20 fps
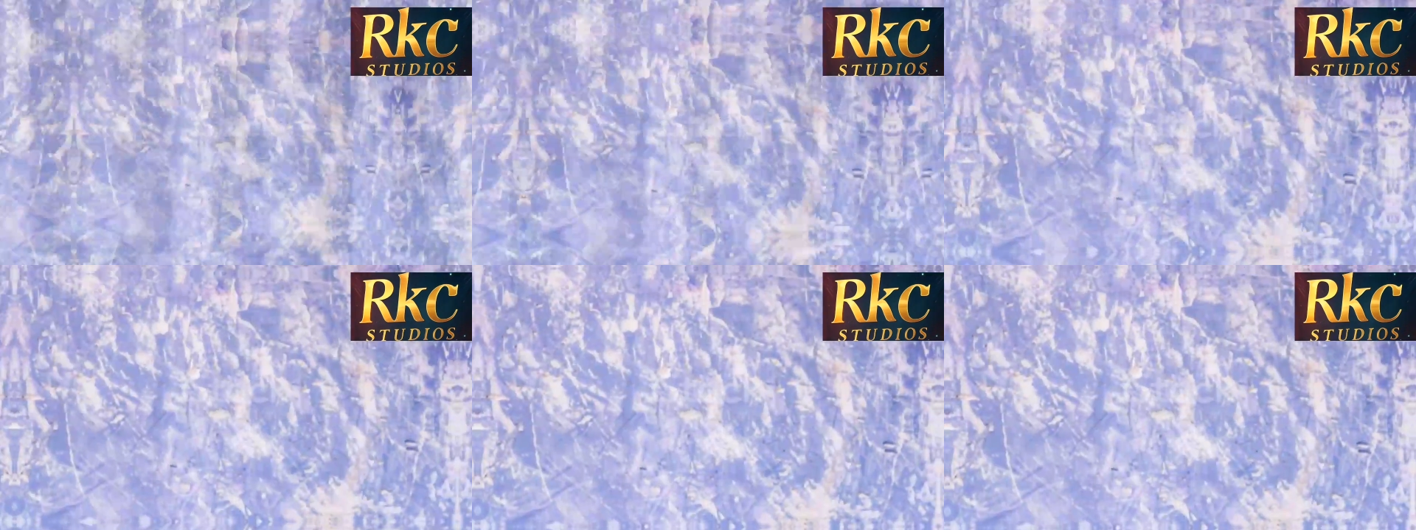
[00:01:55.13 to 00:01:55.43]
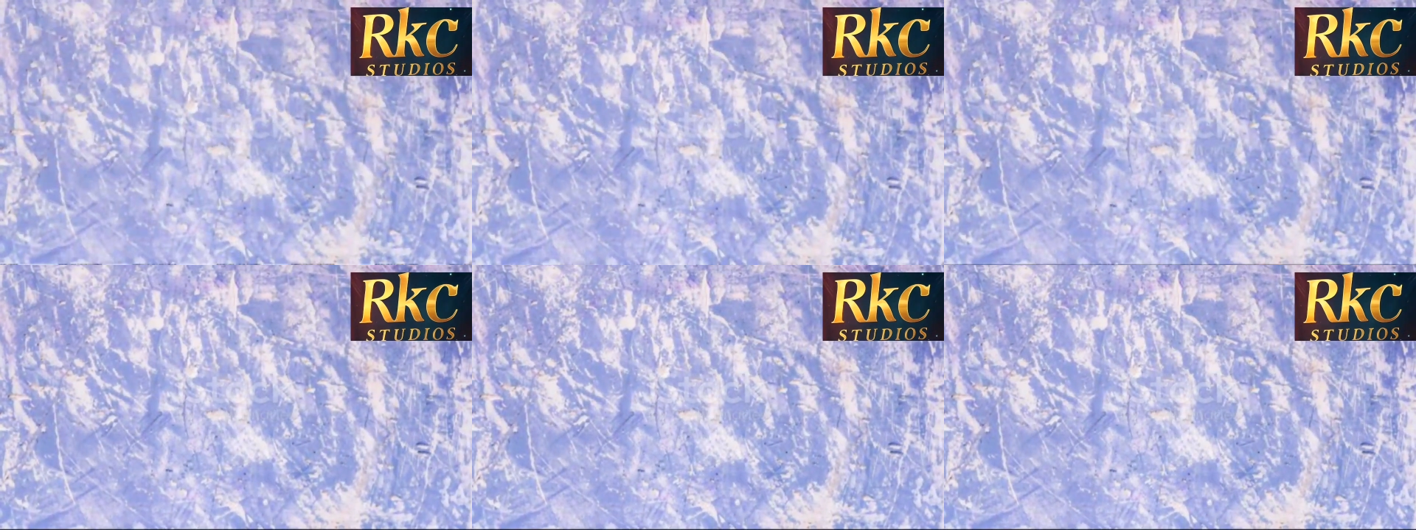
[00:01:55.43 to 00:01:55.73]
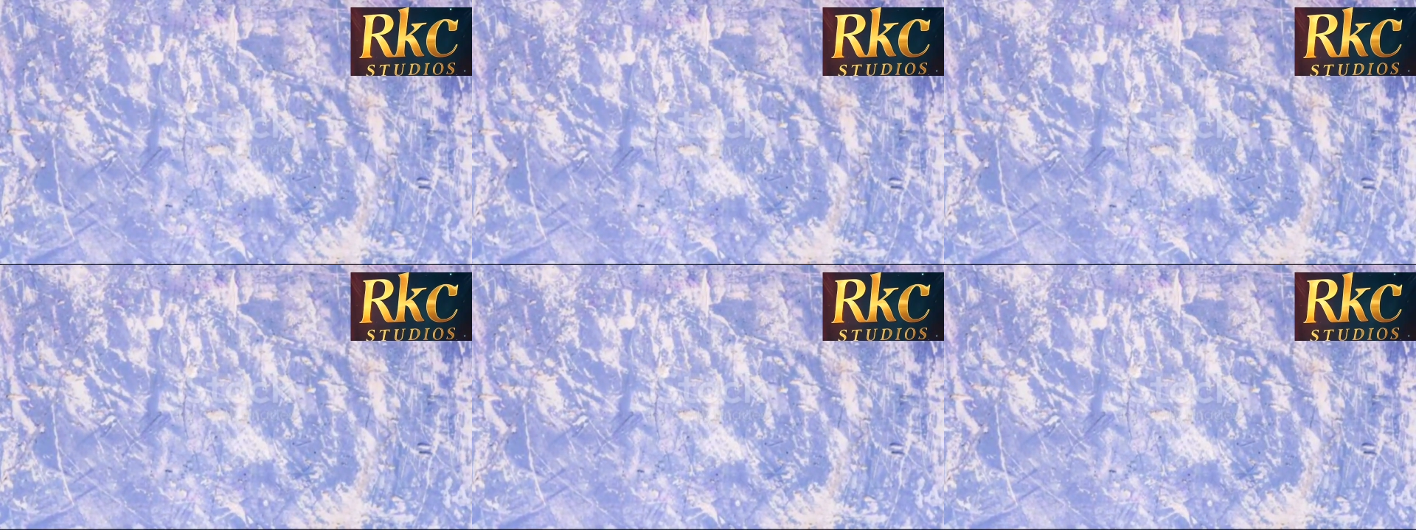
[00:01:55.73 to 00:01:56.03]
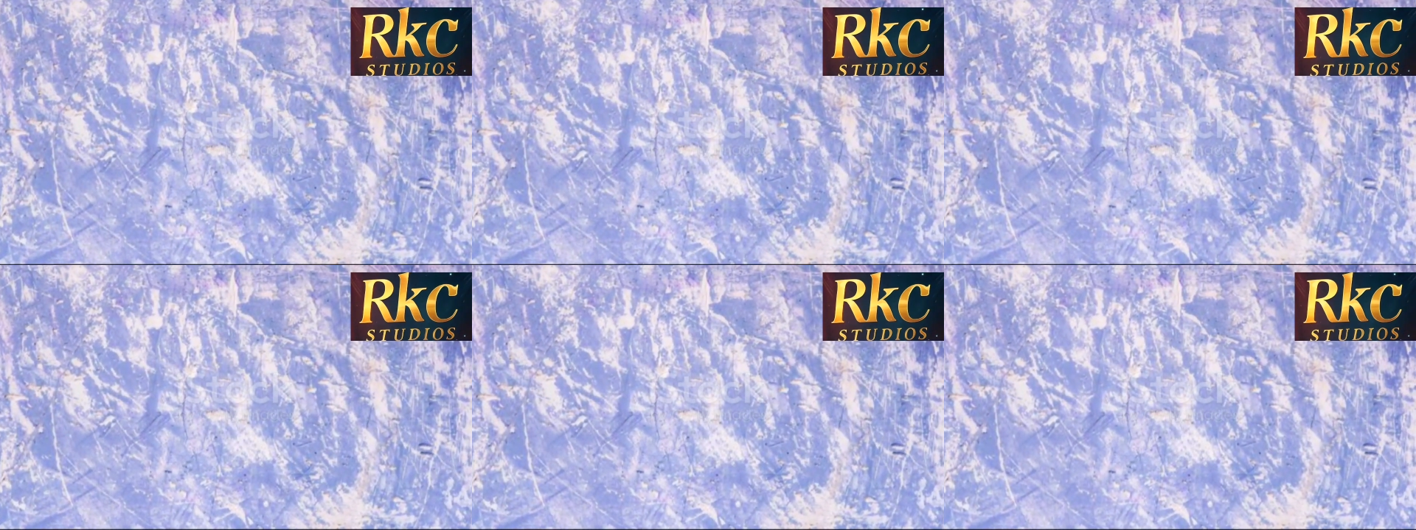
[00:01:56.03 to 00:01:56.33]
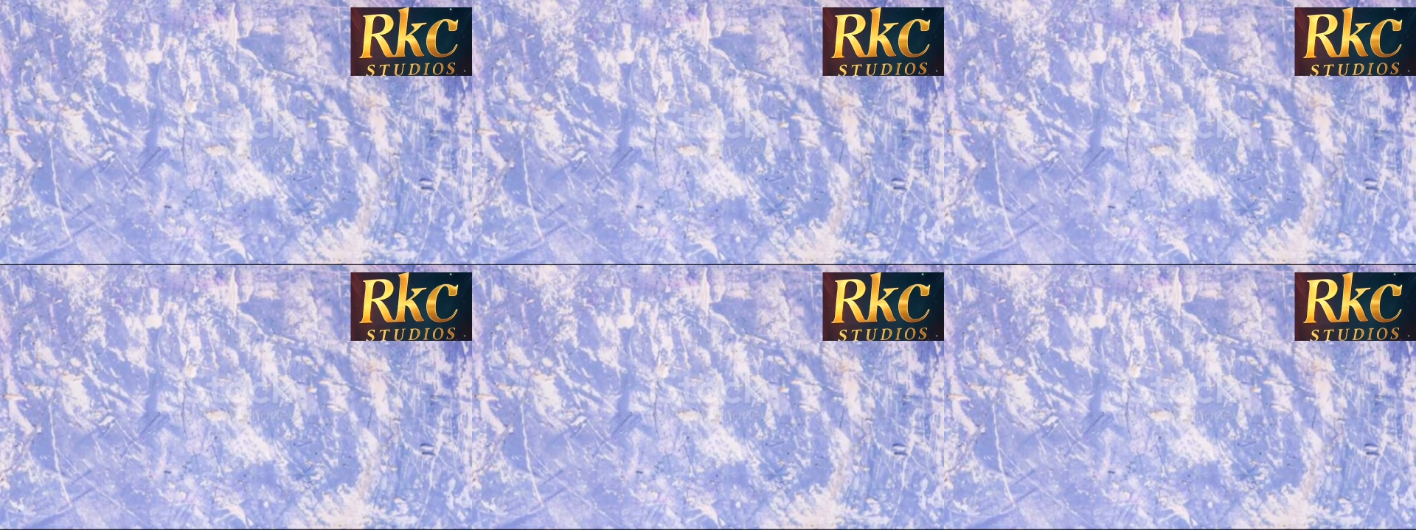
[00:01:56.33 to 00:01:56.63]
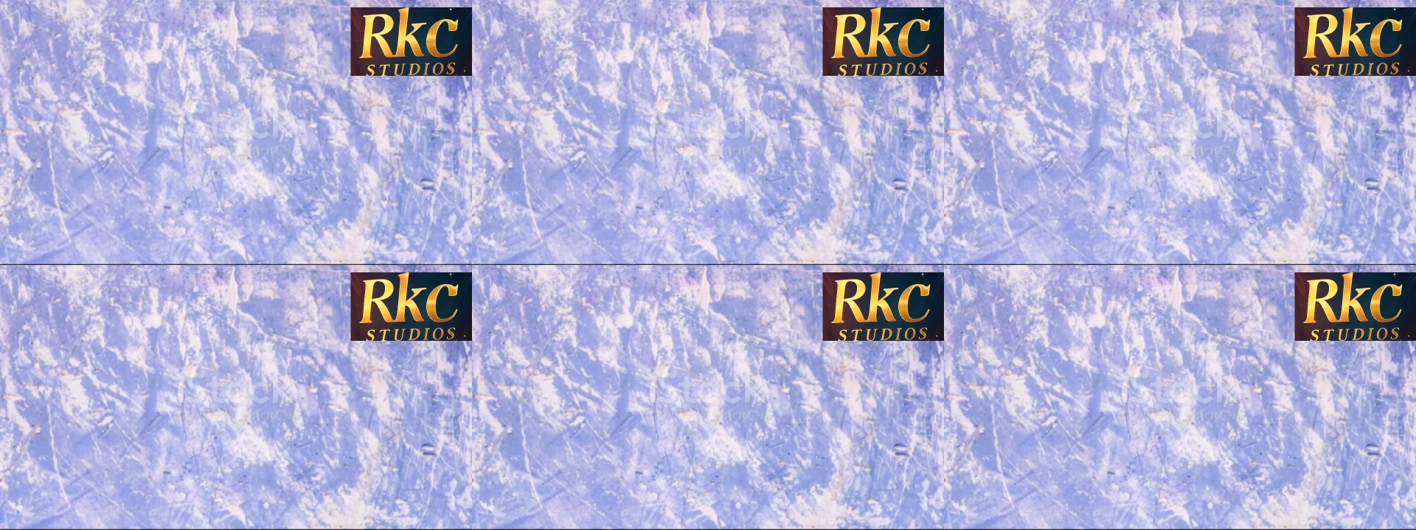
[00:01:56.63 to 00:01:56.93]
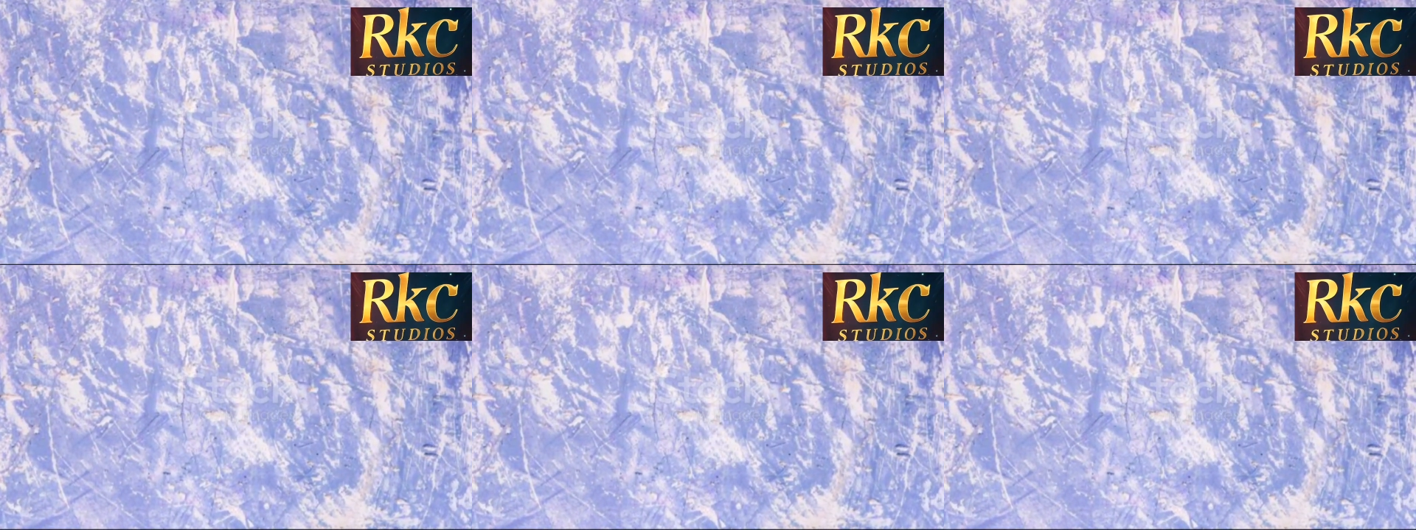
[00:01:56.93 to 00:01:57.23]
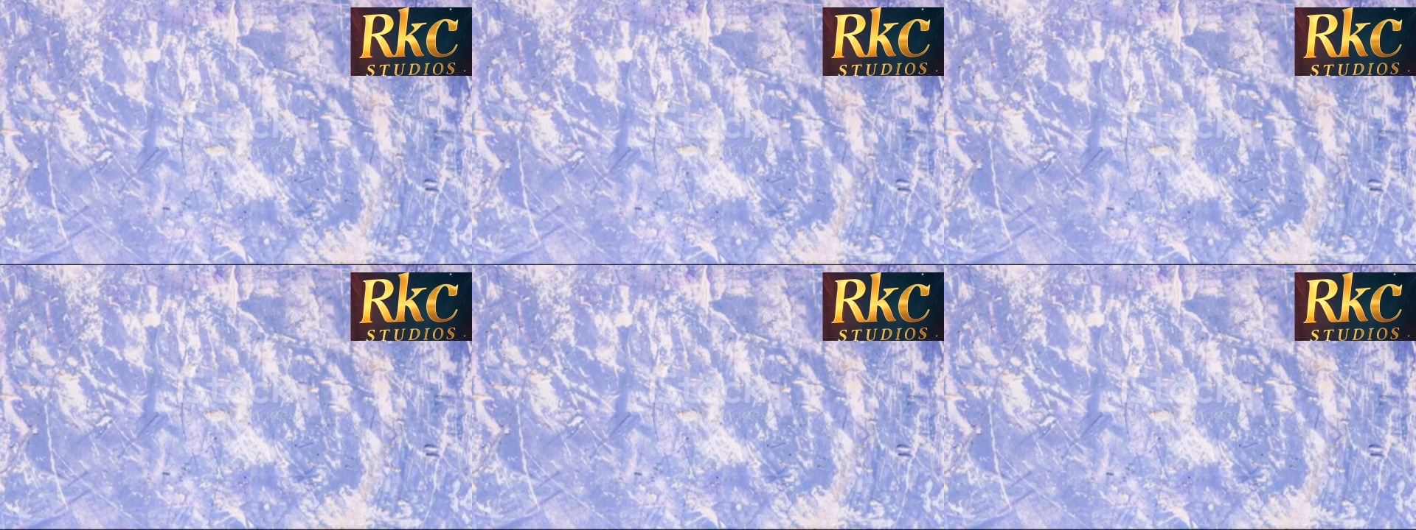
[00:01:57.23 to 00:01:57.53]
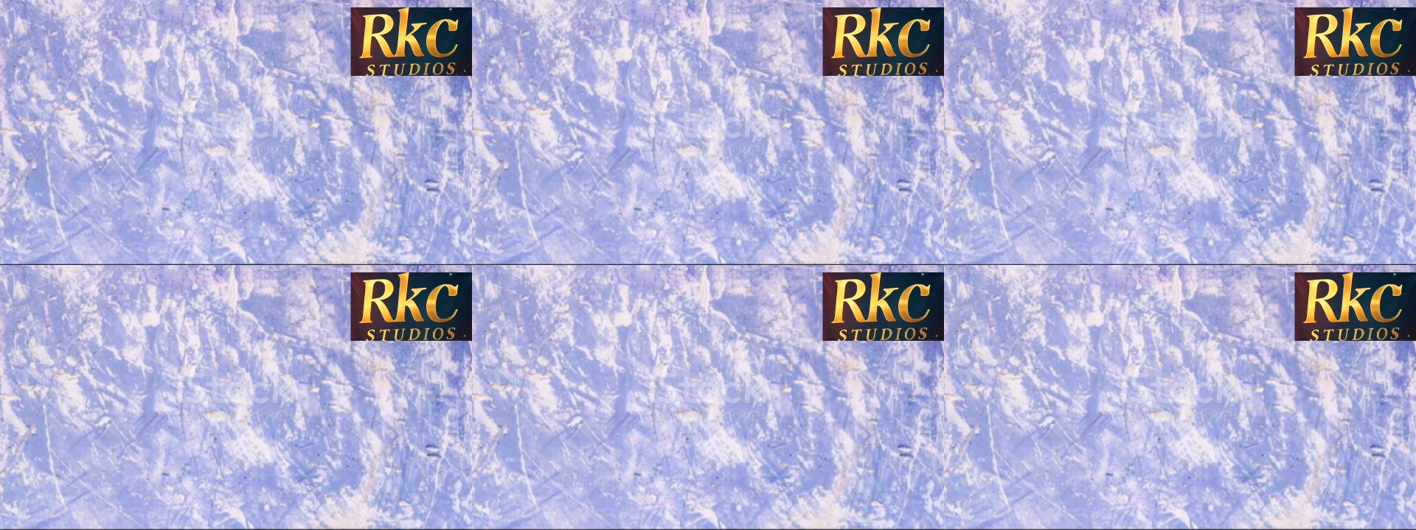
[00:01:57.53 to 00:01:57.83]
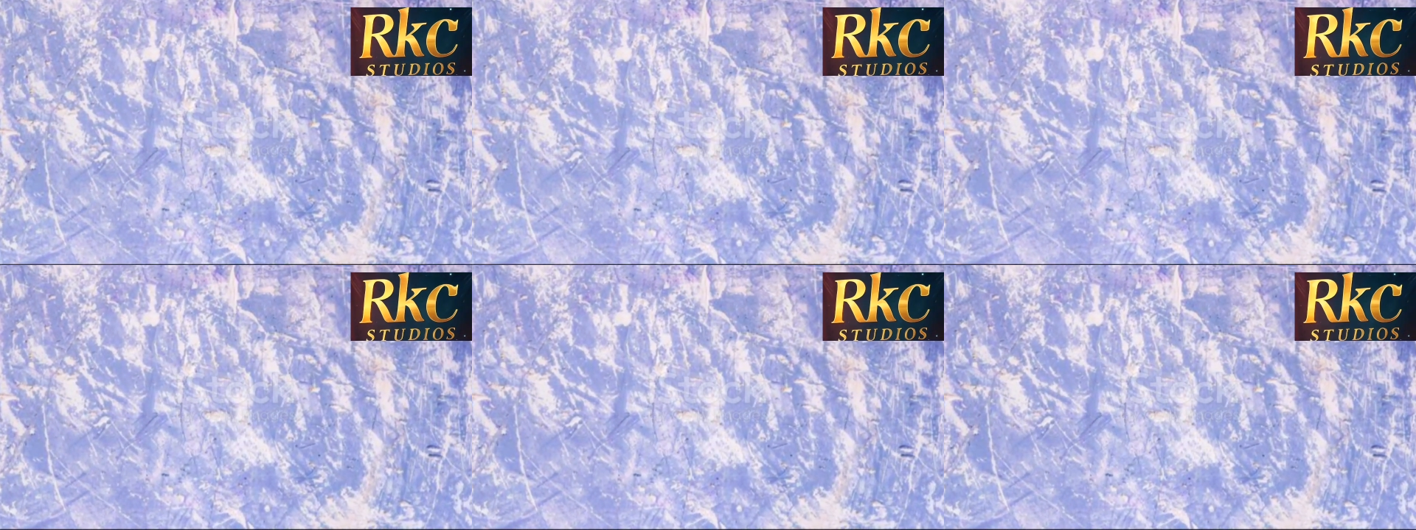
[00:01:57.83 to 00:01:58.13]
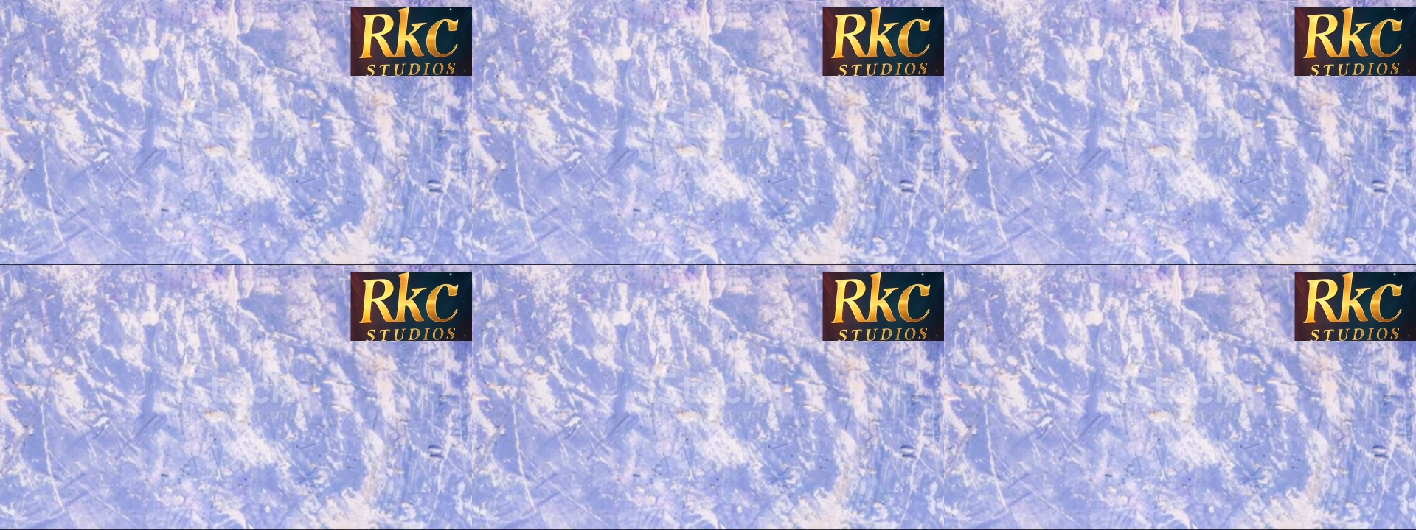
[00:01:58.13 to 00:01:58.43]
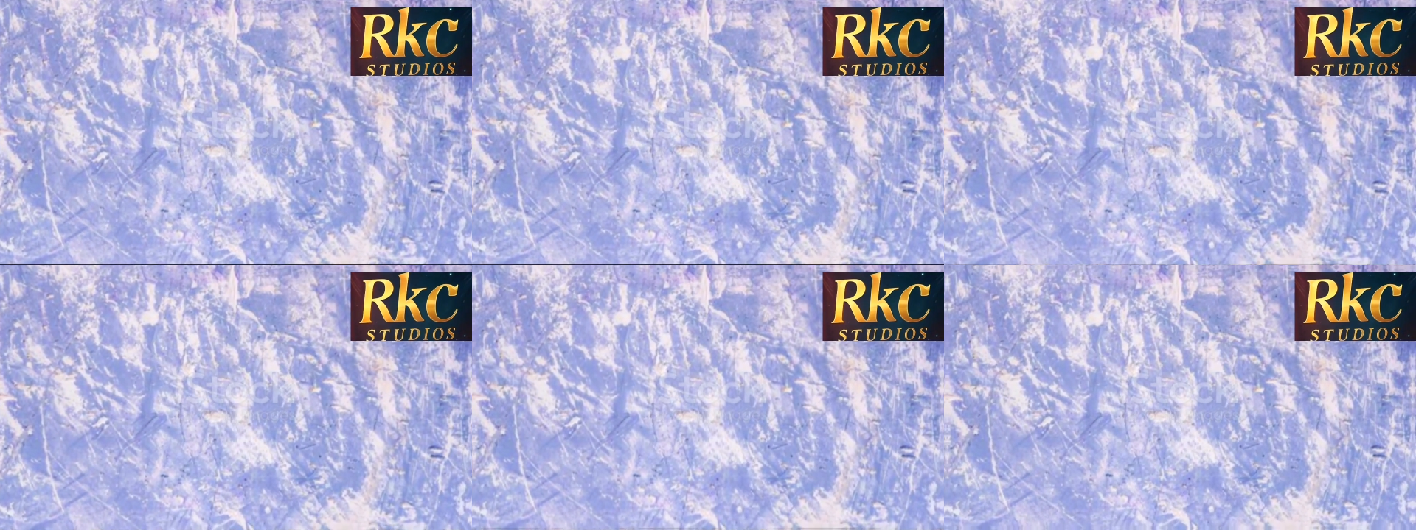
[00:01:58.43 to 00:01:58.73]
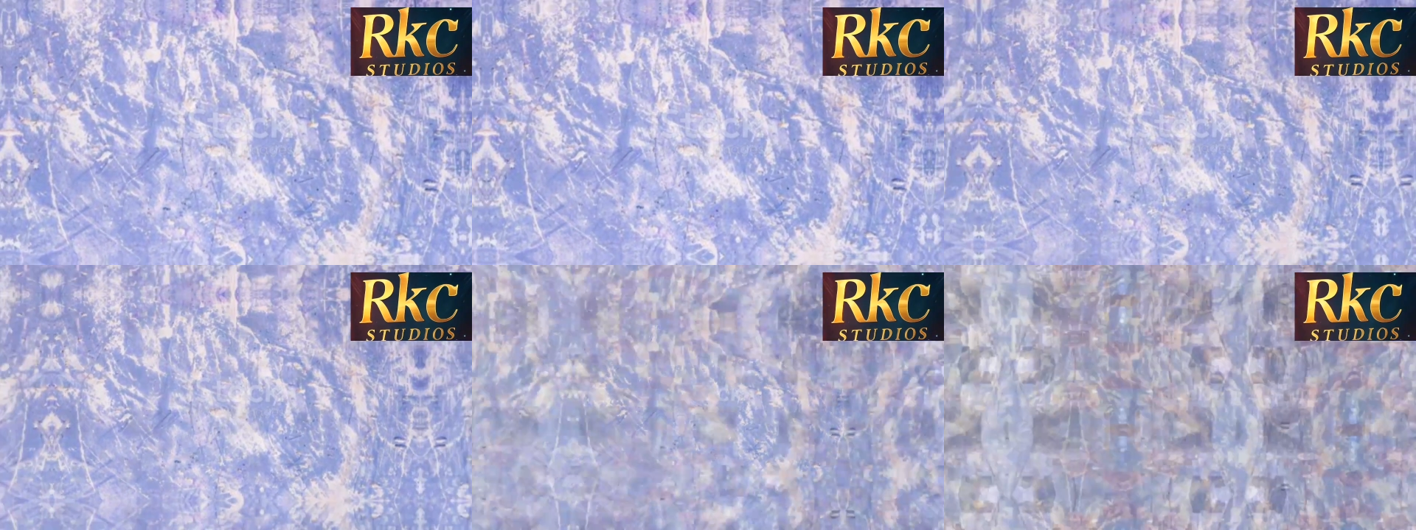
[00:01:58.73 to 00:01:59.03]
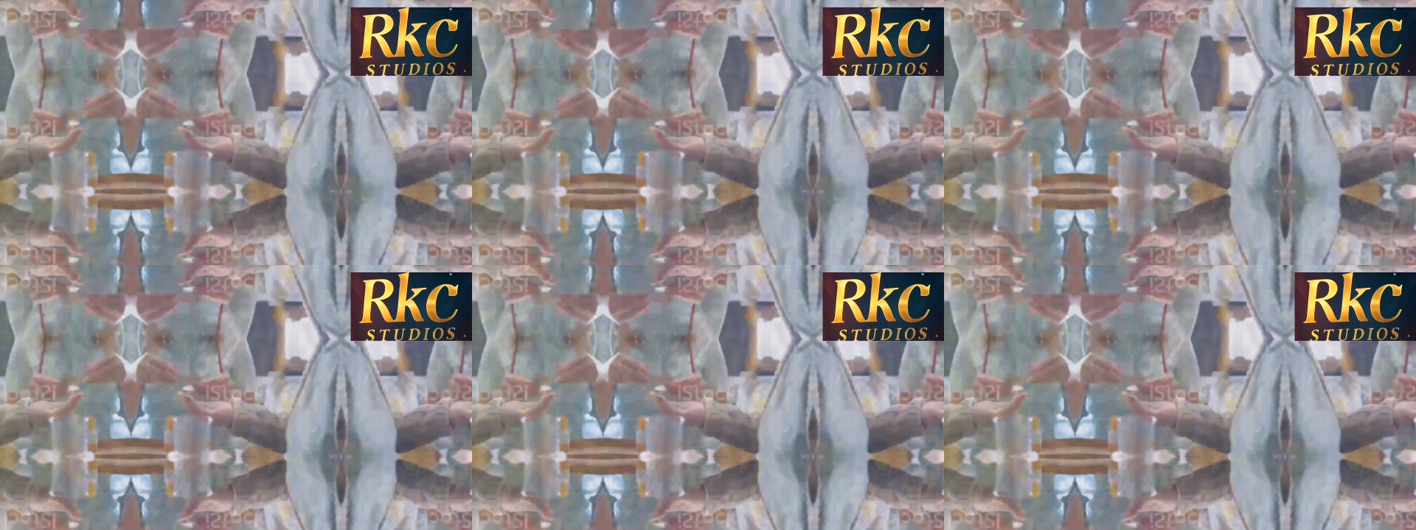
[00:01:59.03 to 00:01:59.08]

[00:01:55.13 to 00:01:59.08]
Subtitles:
Nobody's mouth can be seen.